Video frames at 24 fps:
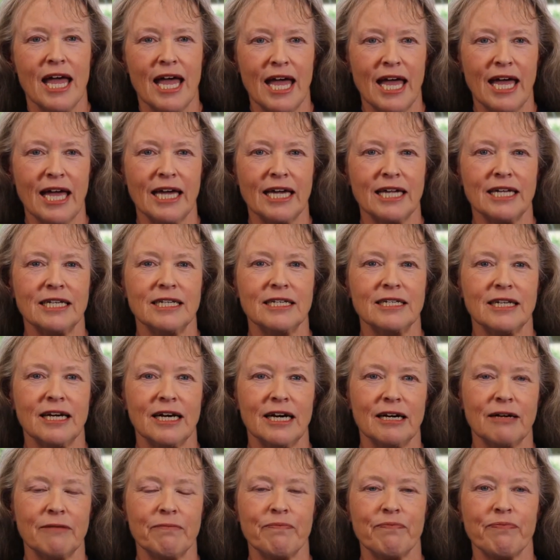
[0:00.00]
and
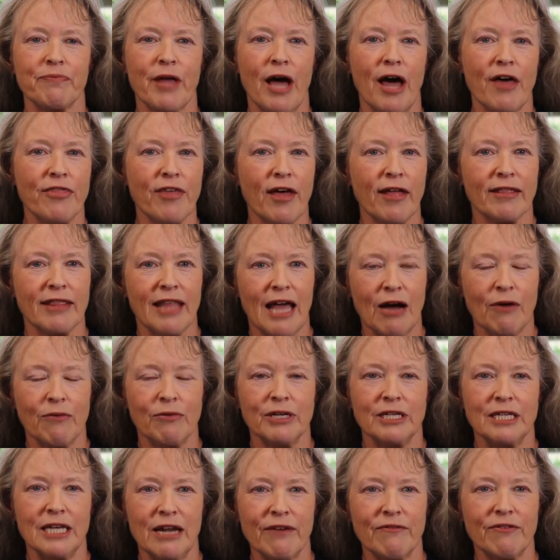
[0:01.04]
I thought that
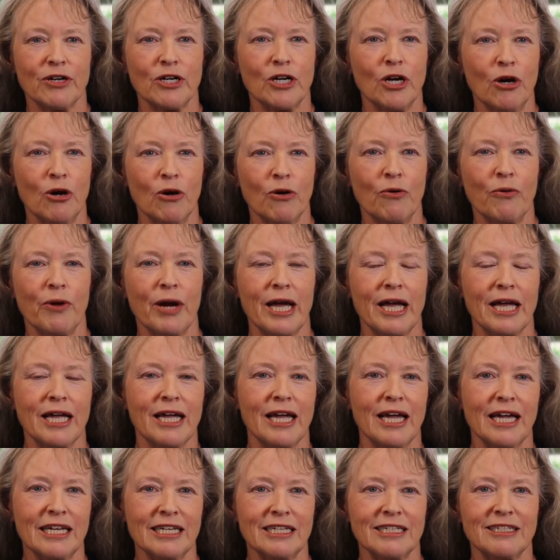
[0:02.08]
would never go
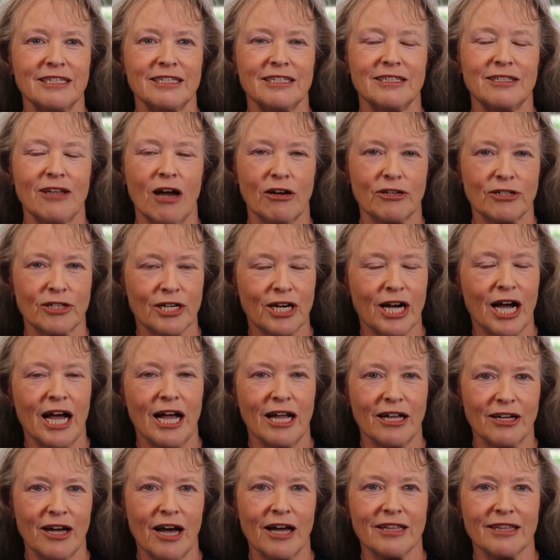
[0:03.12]
away, and Dr.
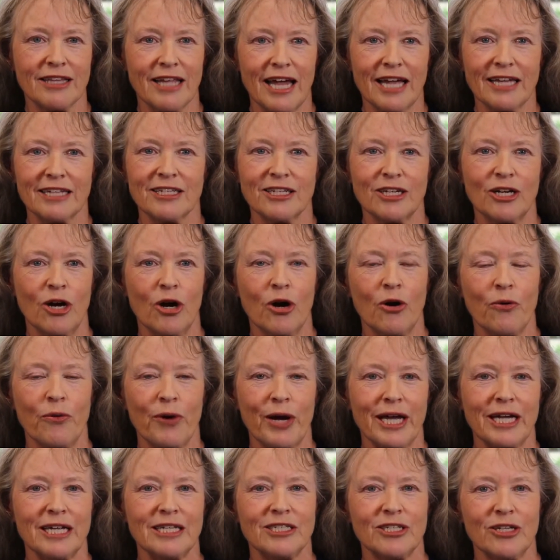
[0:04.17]
Kyle got that to go
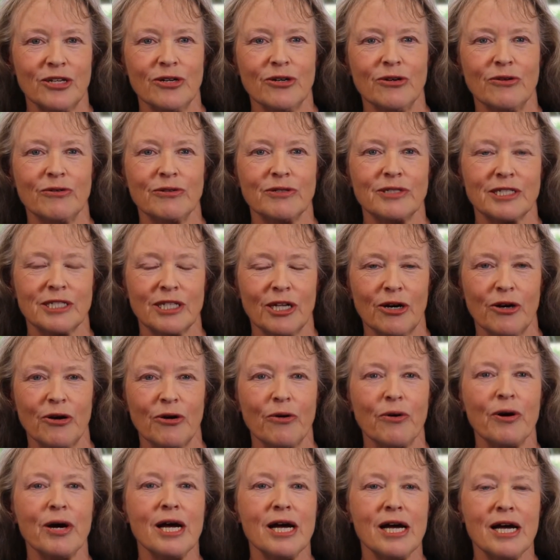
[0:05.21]
away too.
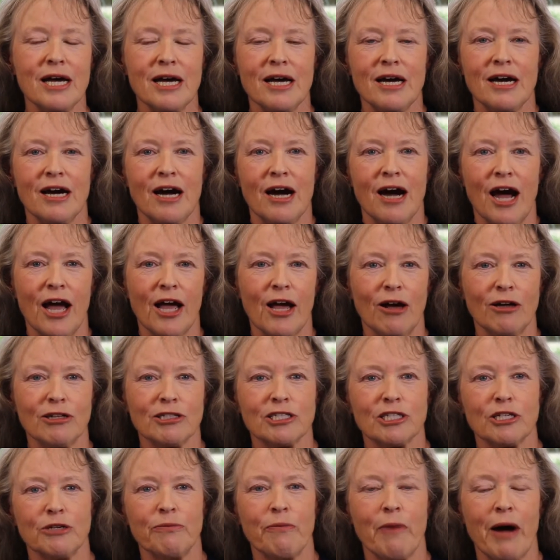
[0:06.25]
So I
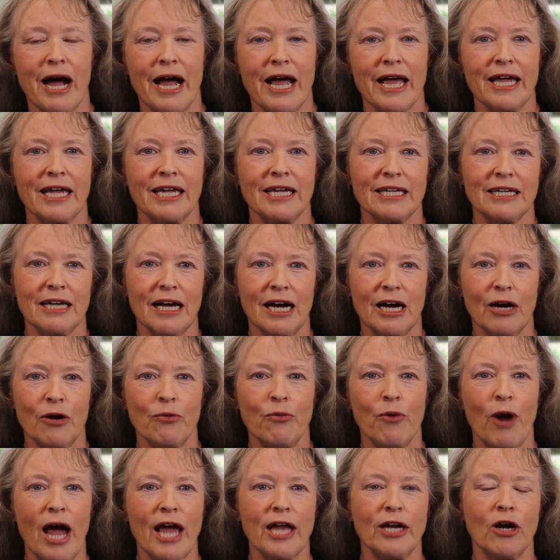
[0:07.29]
also, my
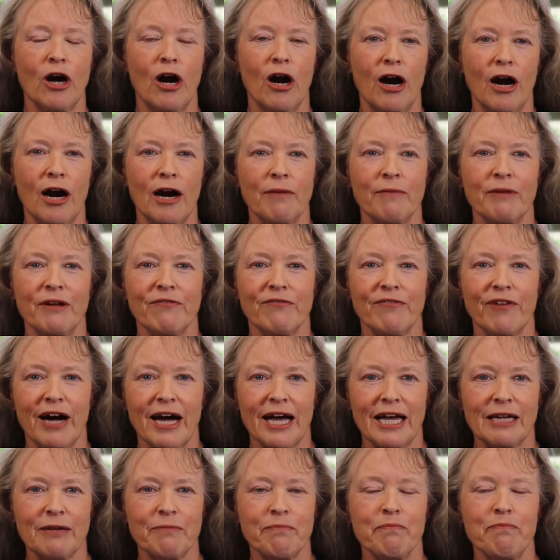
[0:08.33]
right arm, if
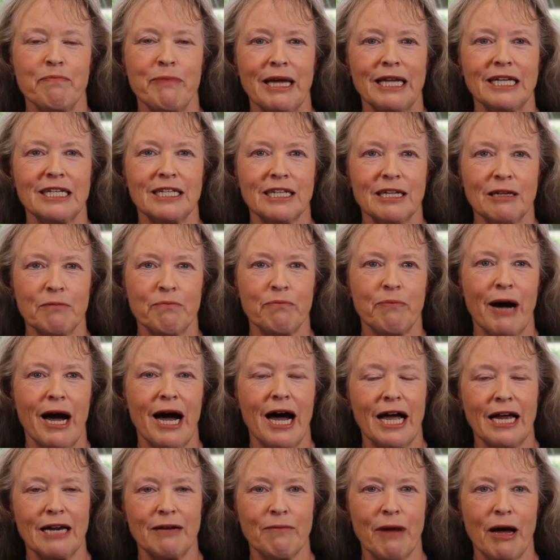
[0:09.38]
I bent it
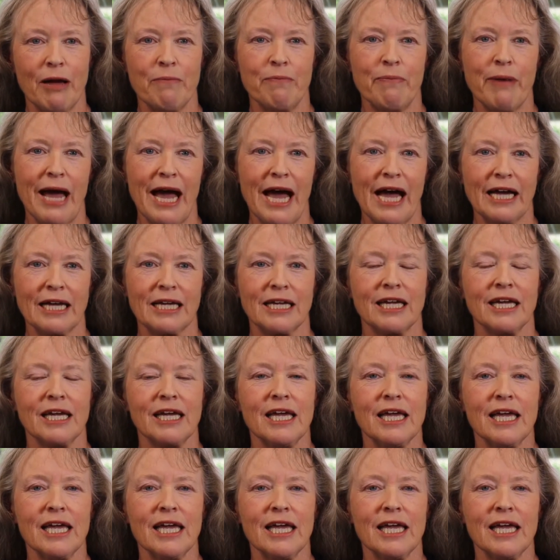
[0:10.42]
behind my back,